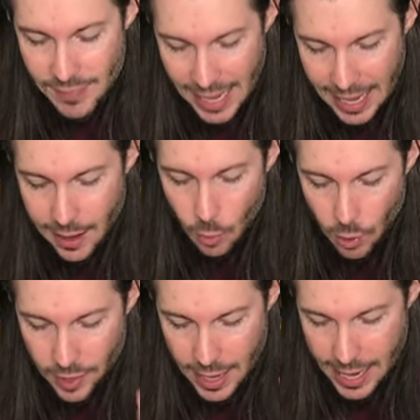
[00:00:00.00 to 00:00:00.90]
and I
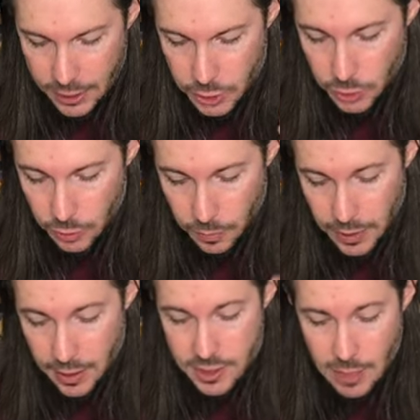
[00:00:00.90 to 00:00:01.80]
want that astral to
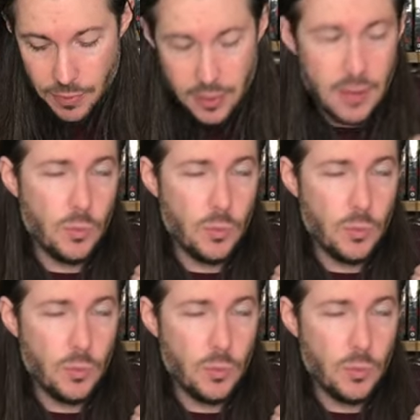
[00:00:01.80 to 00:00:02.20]
be something that